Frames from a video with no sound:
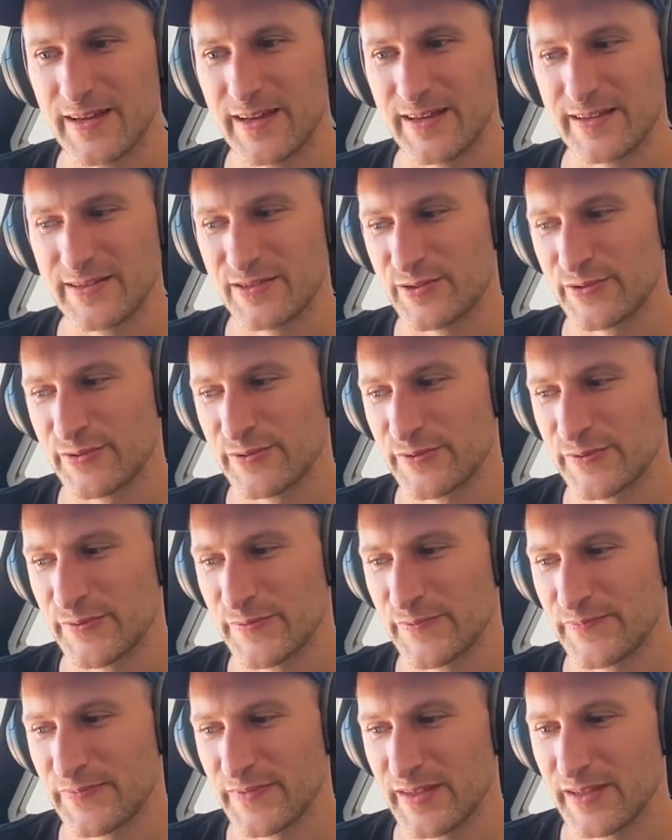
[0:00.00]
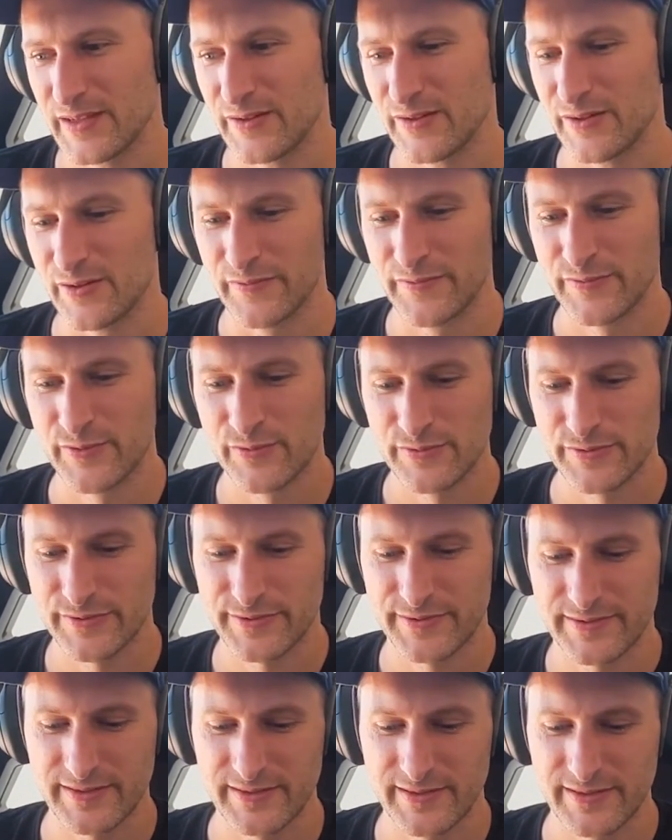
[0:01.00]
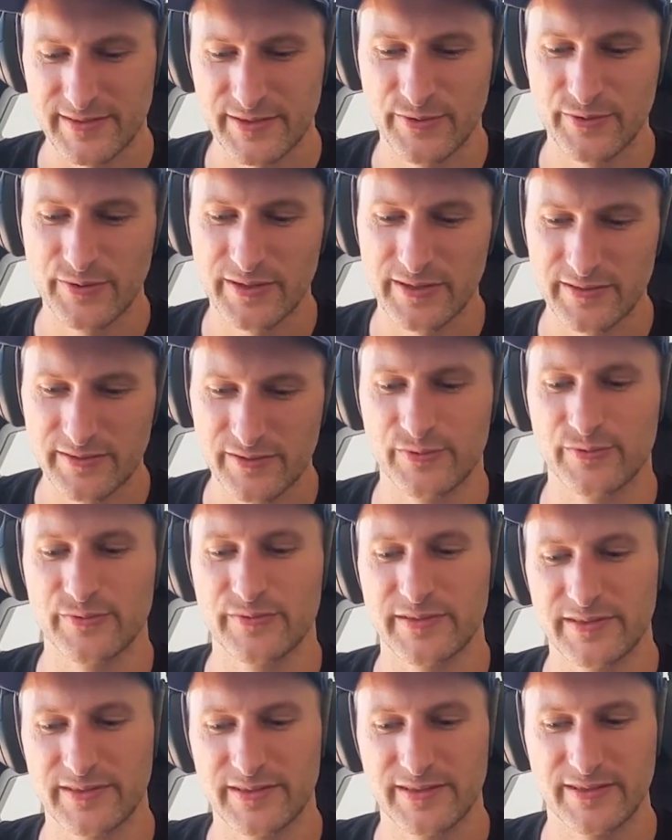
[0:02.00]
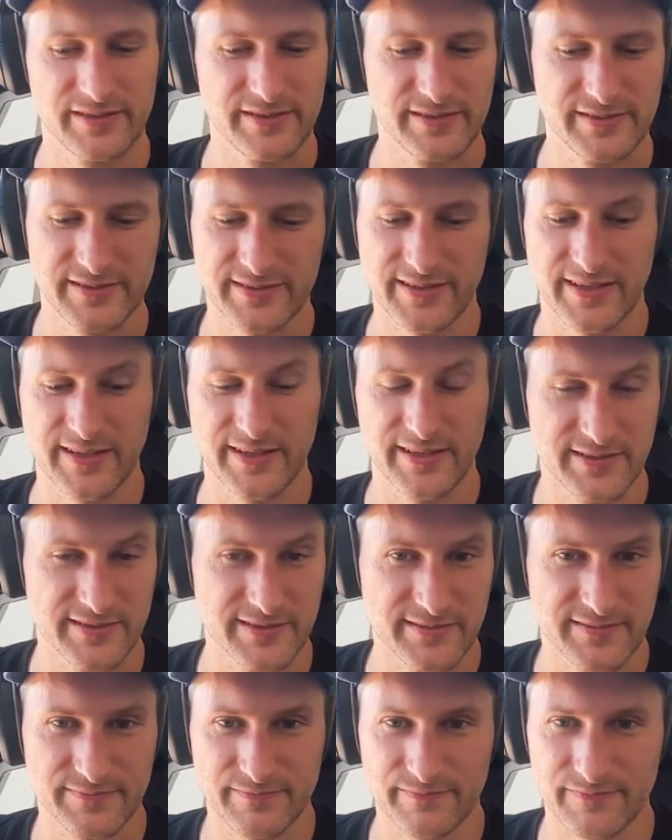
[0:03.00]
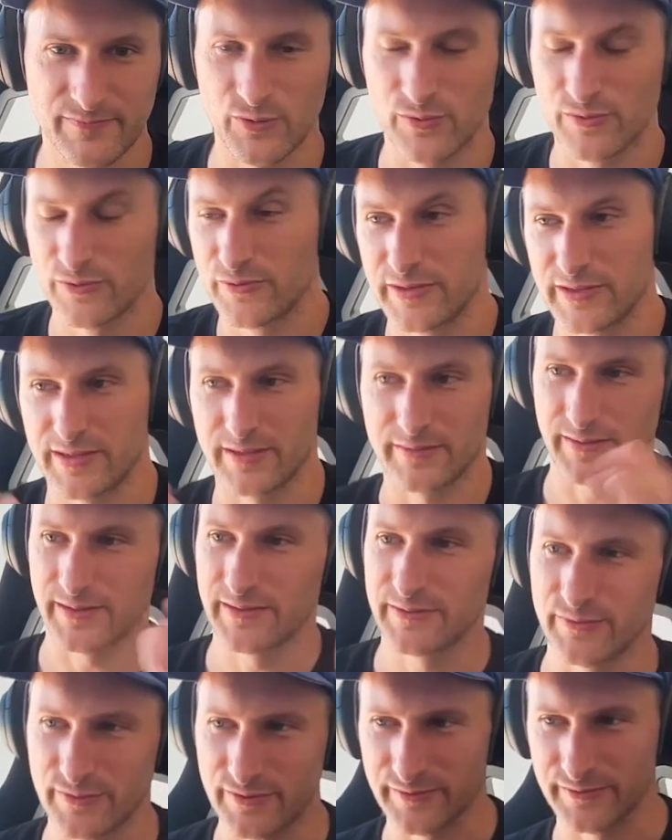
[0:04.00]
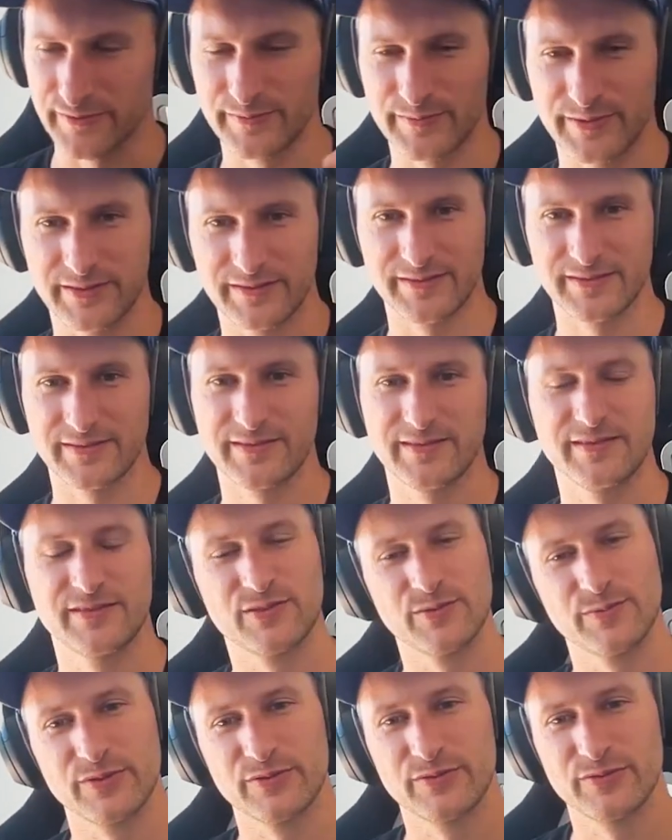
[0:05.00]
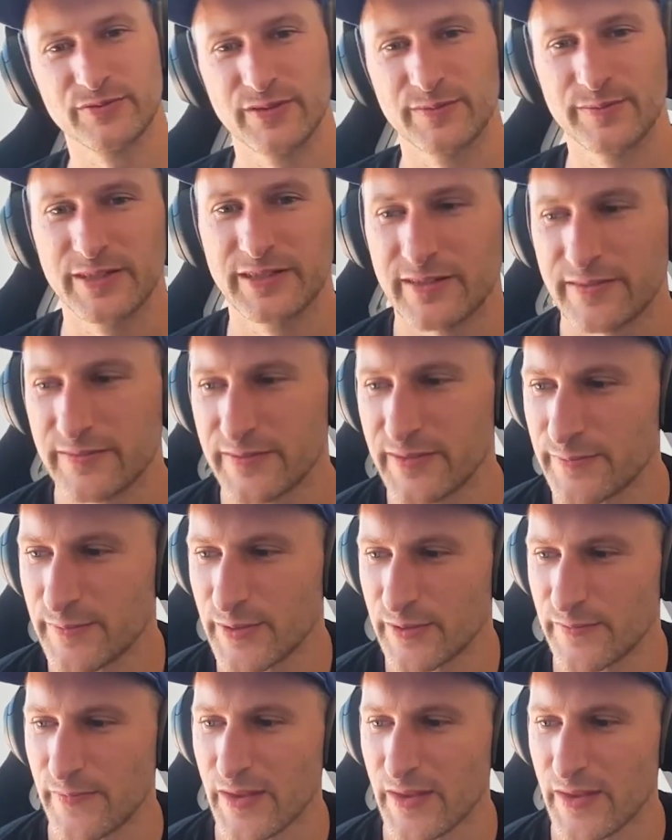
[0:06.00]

so, of course, it's great to see states, great, I don't know. I mean, it's open to debate, I think. But,